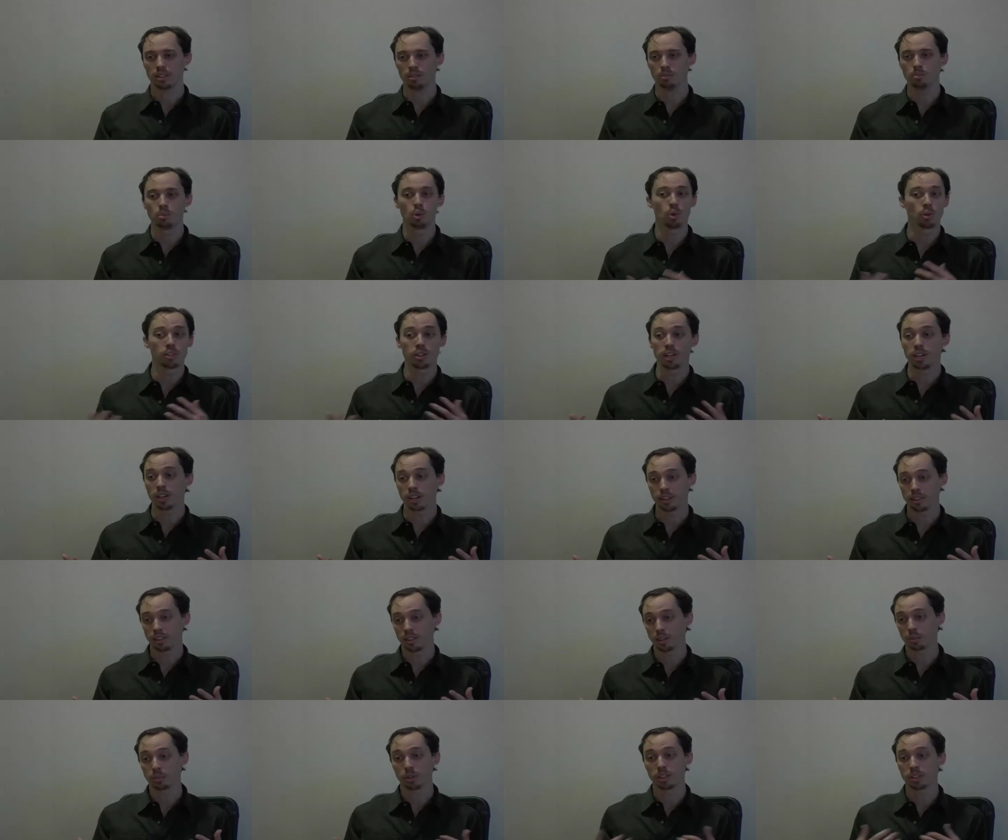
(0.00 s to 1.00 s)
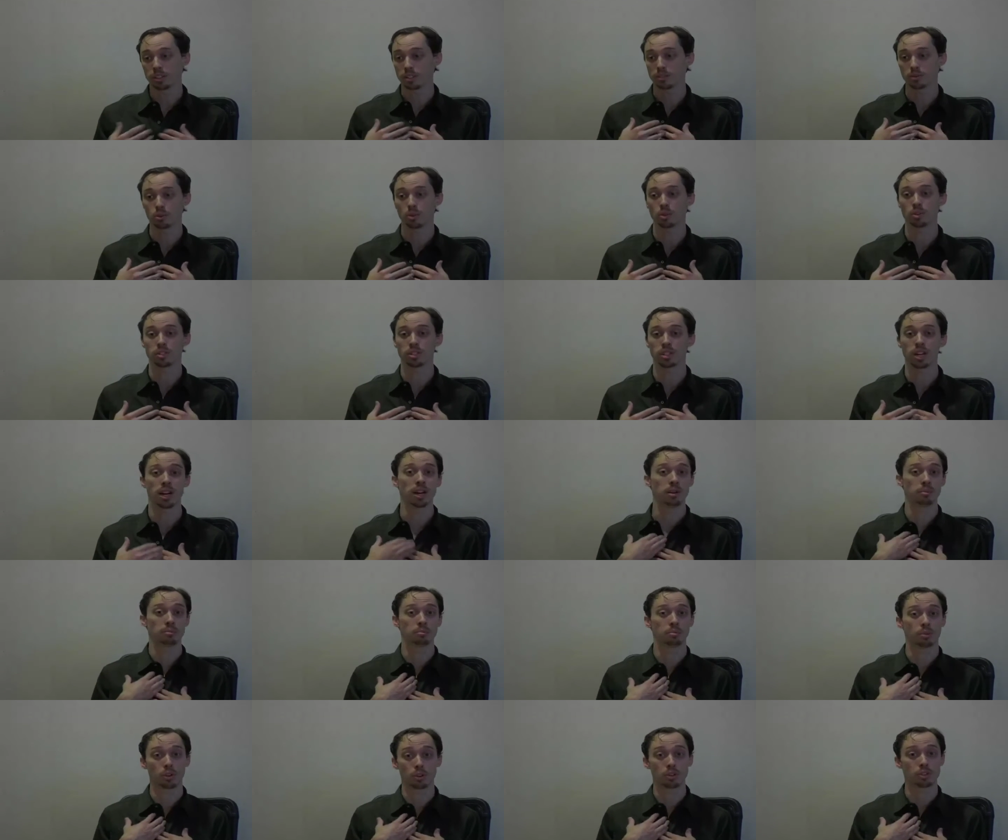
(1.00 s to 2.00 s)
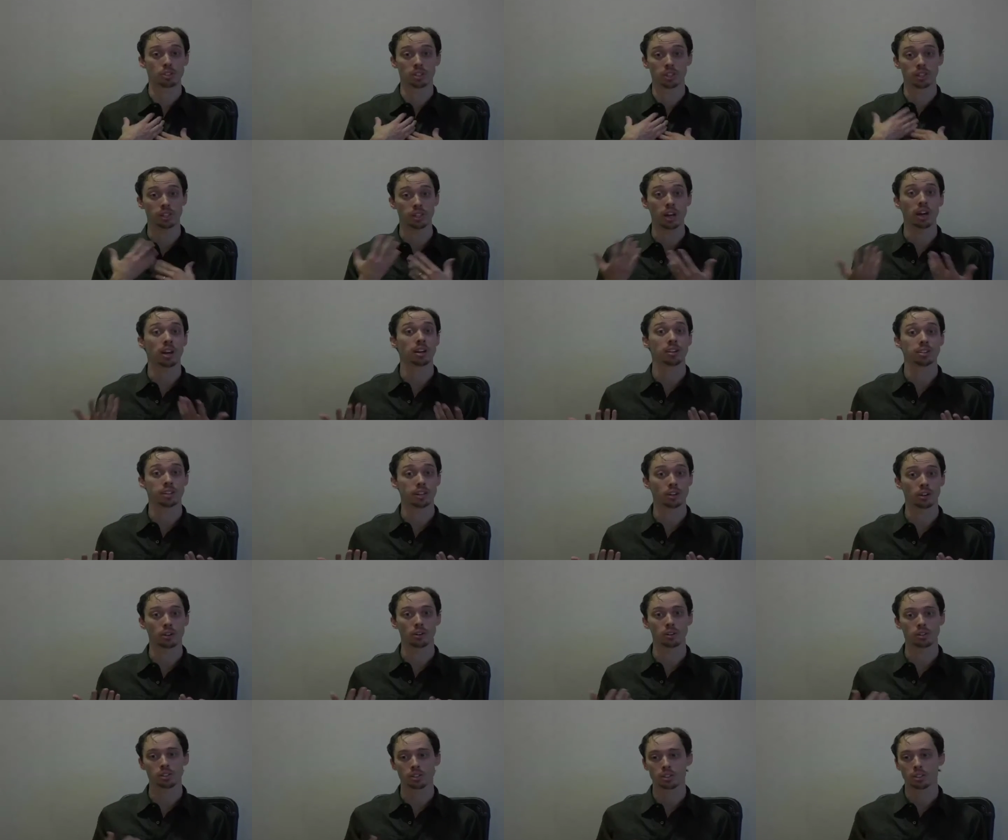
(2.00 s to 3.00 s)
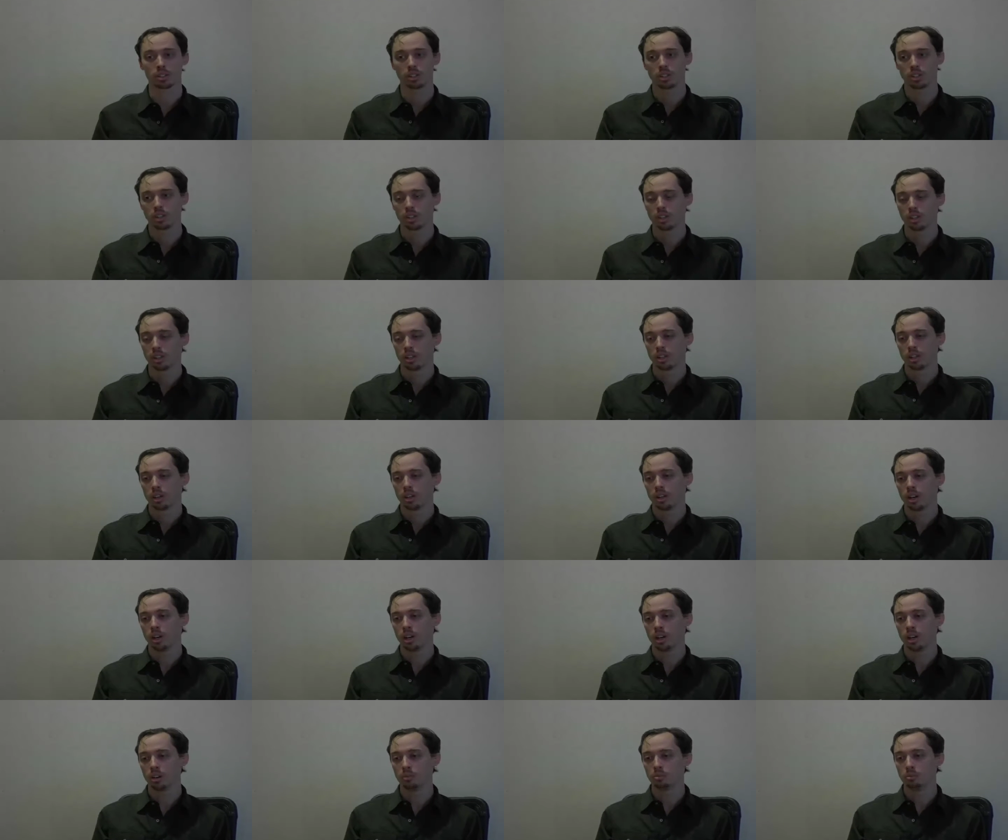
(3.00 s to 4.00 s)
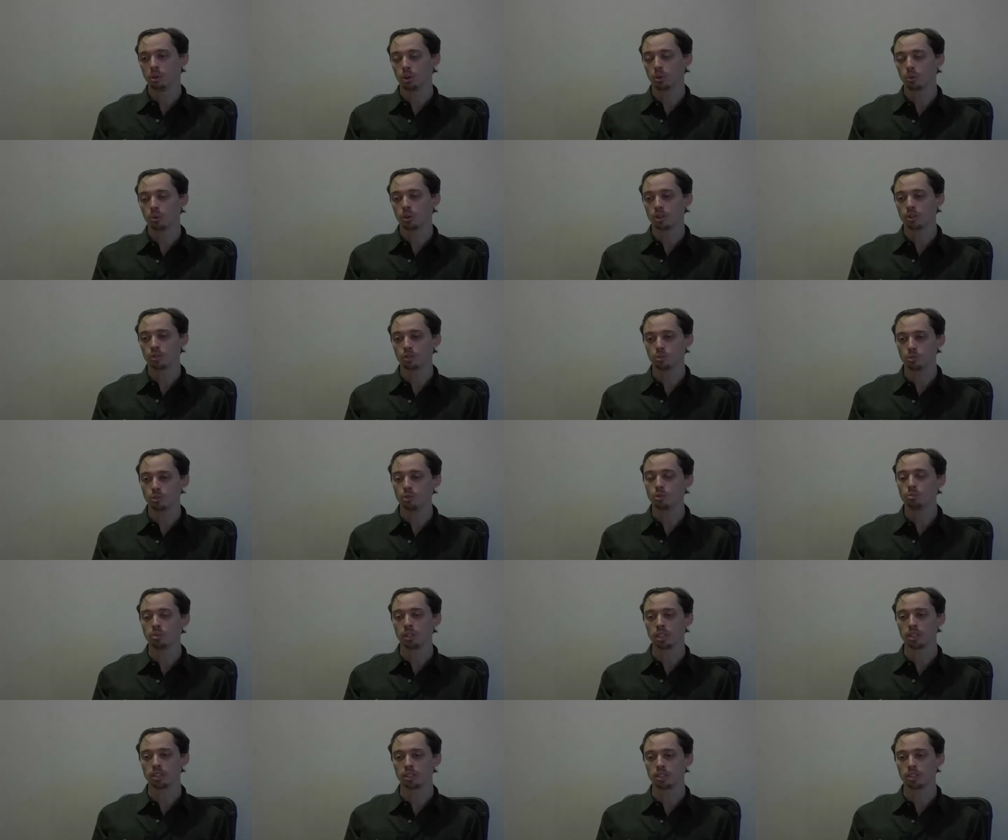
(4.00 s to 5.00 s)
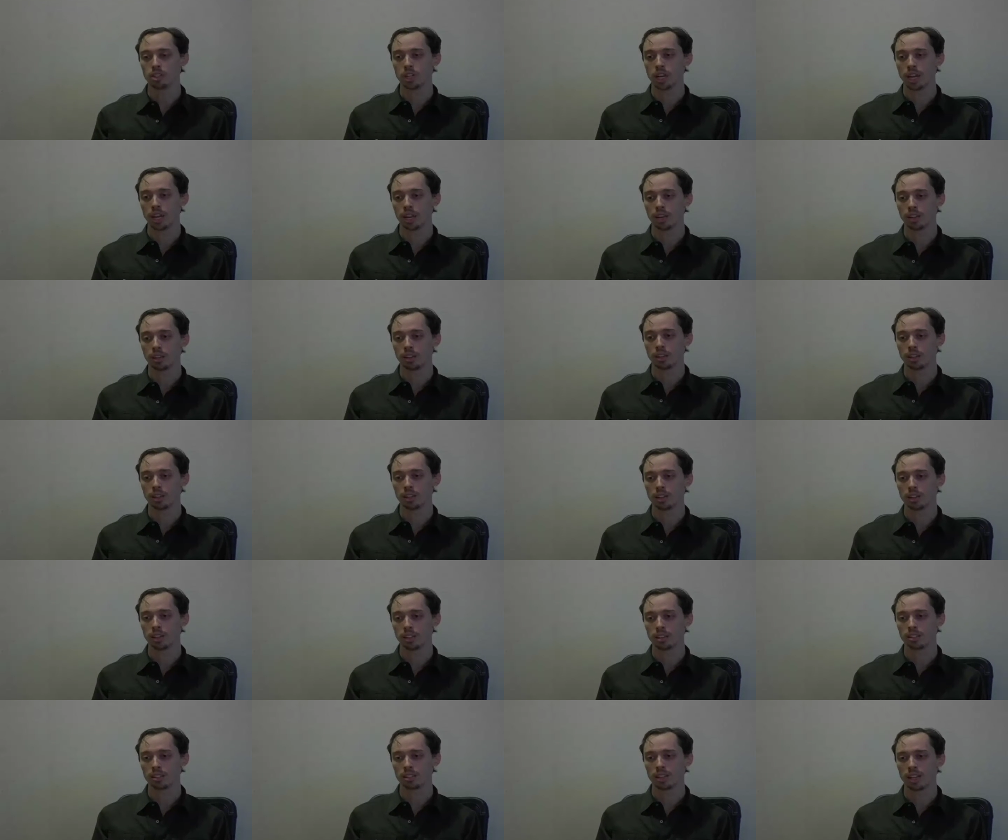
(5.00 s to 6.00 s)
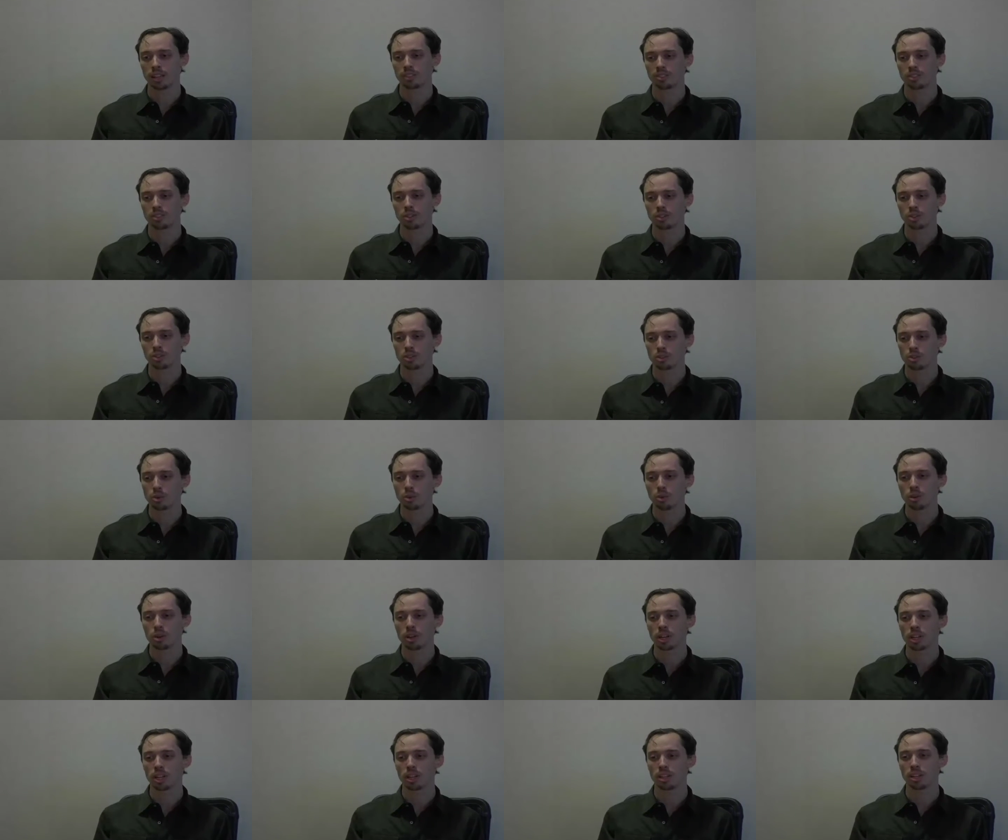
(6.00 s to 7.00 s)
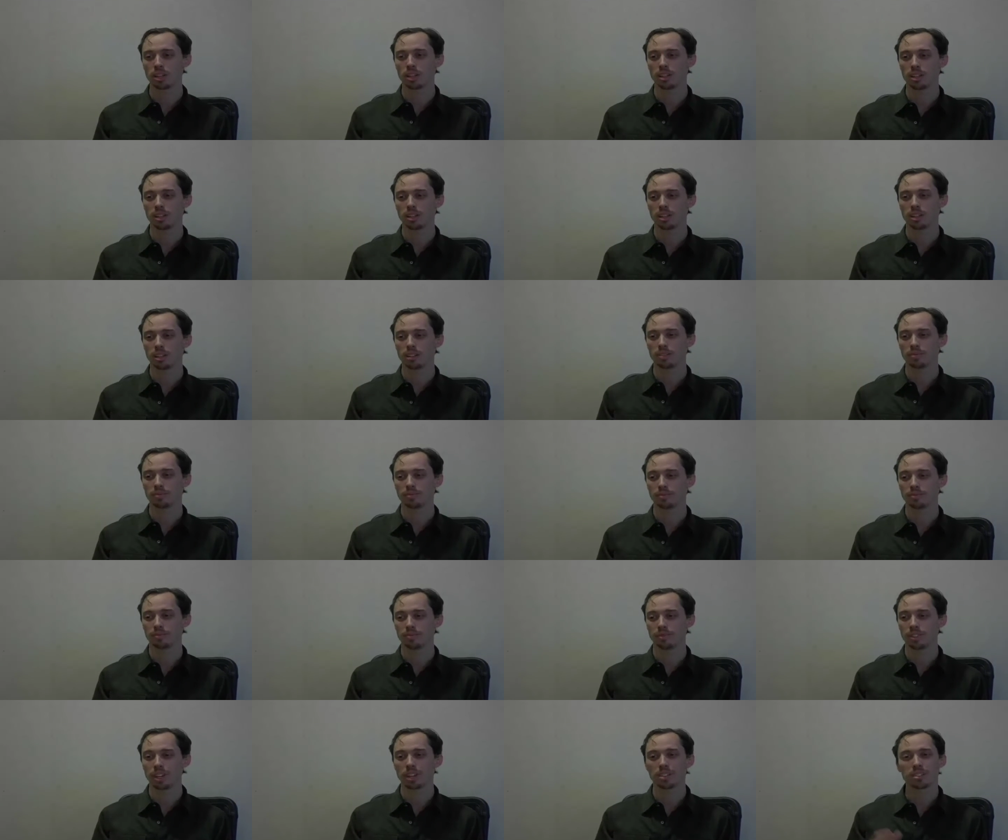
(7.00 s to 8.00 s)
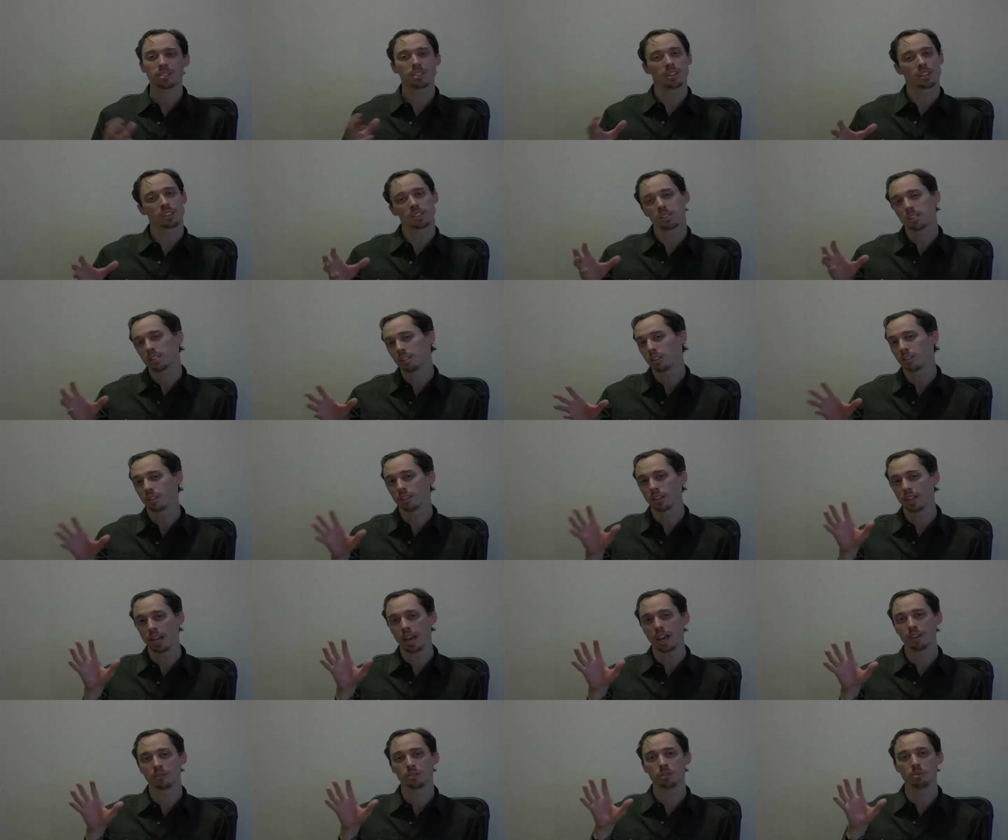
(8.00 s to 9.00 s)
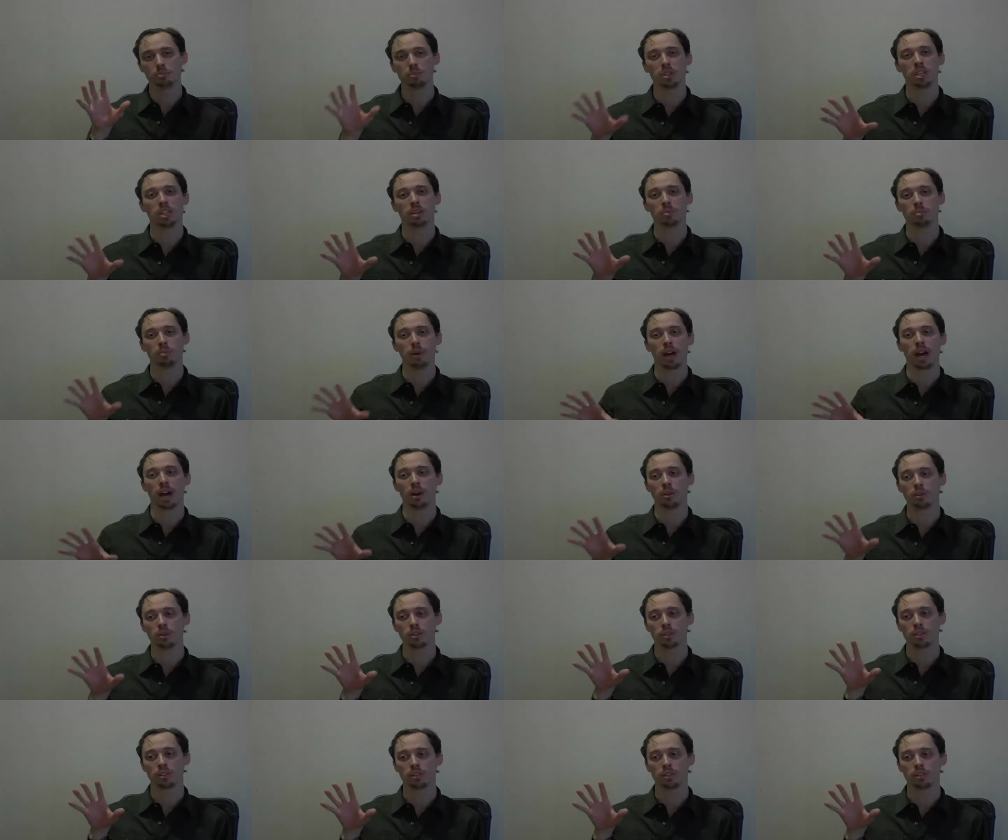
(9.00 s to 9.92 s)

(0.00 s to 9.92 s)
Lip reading: more than anything, because of course I'm personally not a terrorist, but what drew me to Jan is that the story doesn't necessarily have to be about